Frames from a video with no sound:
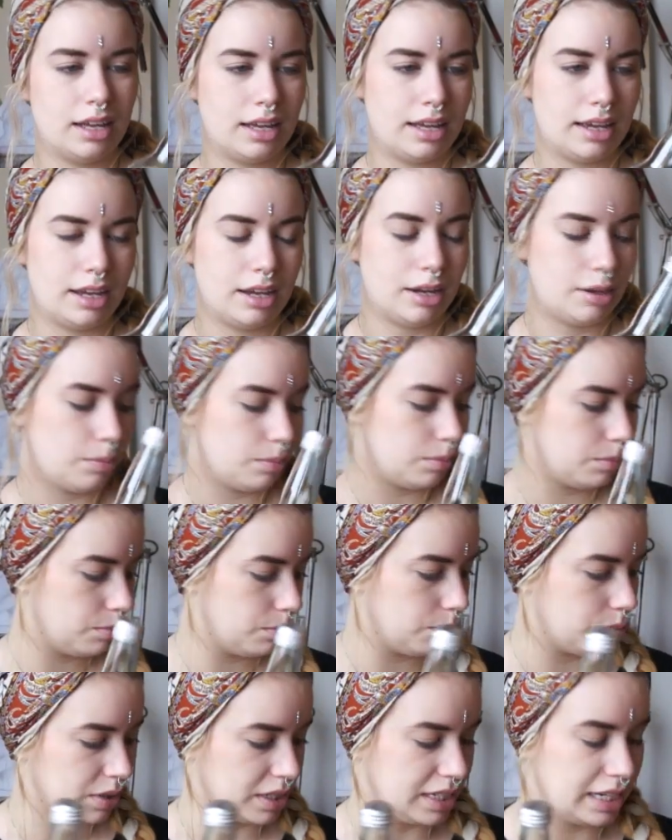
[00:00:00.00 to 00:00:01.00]

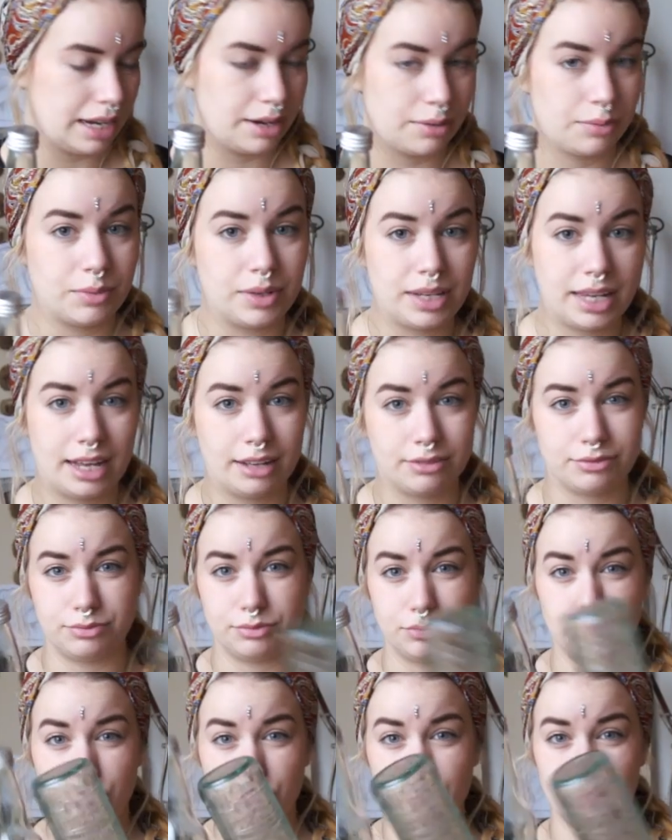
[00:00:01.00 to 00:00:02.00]
But yeah, we have
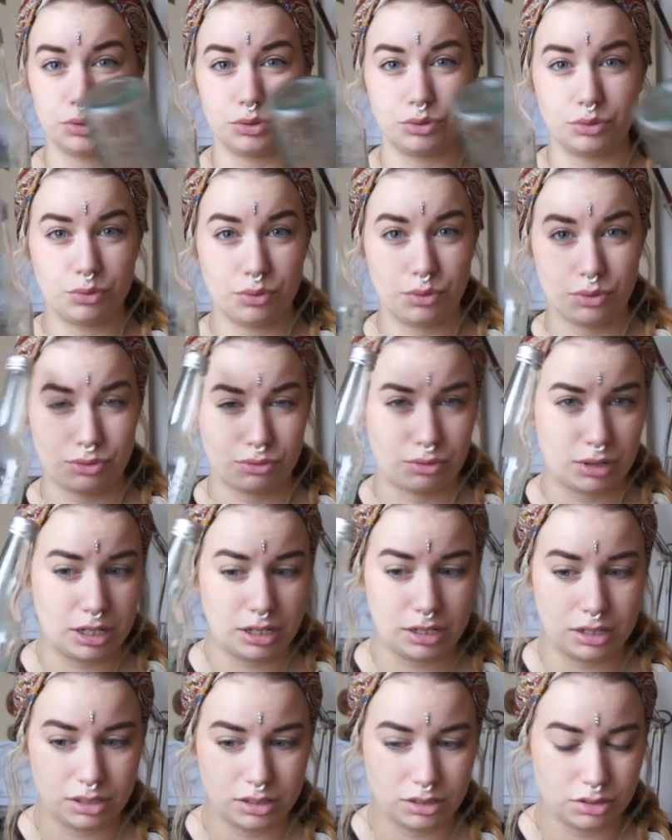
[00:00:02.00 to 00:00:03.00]
two,
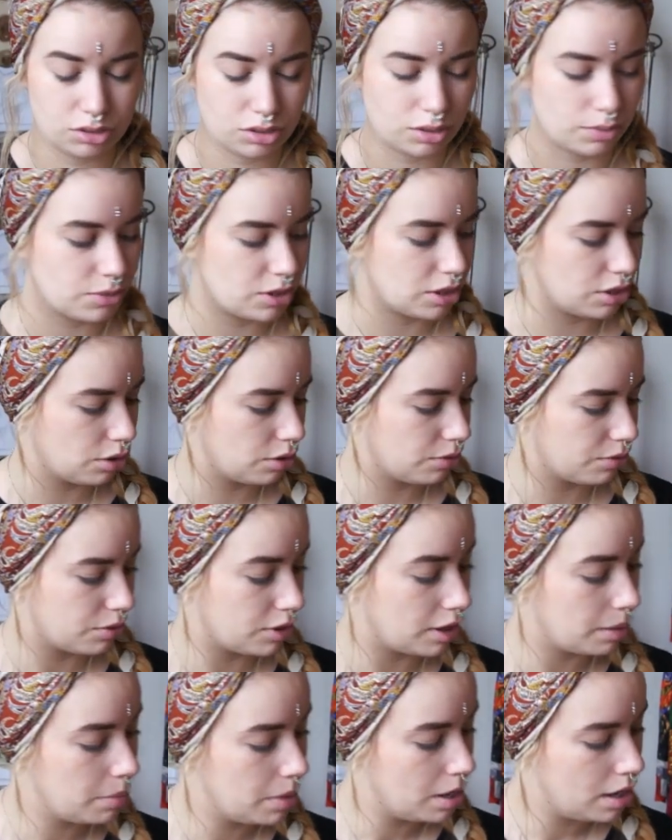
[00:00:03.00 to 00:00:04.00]
three something of
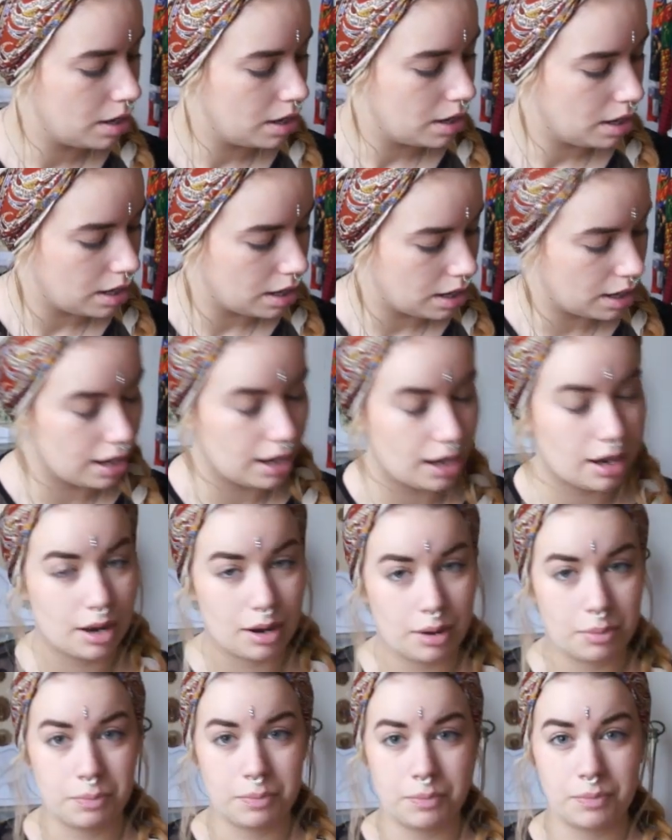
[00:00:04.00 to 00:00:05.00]
them.
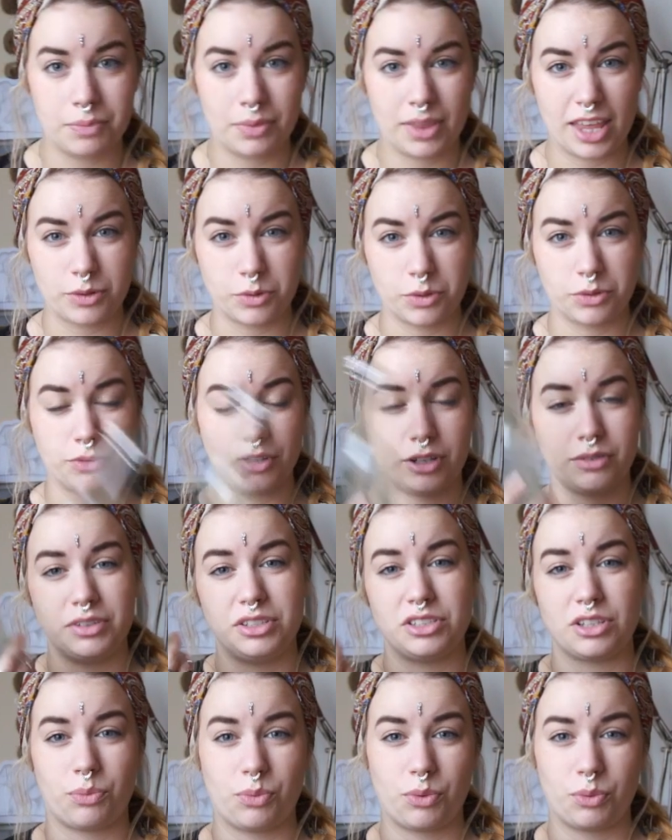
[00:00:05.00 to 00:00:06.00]
And we fill
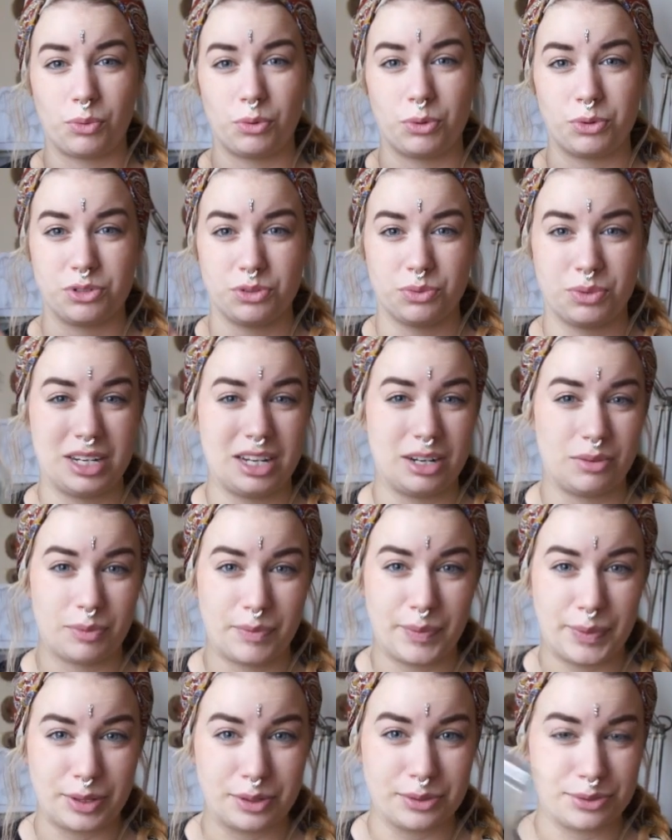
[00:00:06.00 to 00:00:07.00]
these up with water whenever
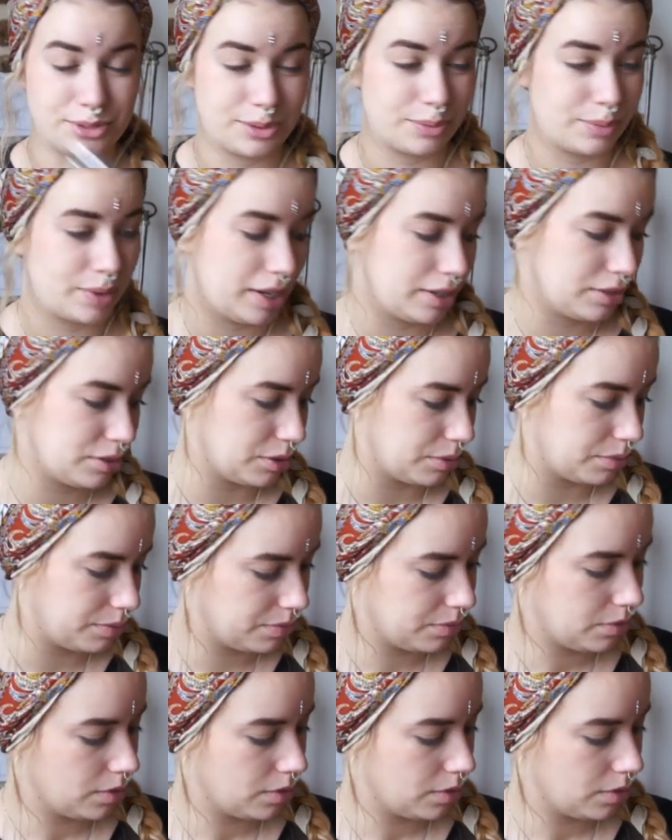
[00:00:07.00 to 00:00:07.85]
we go somewhere, so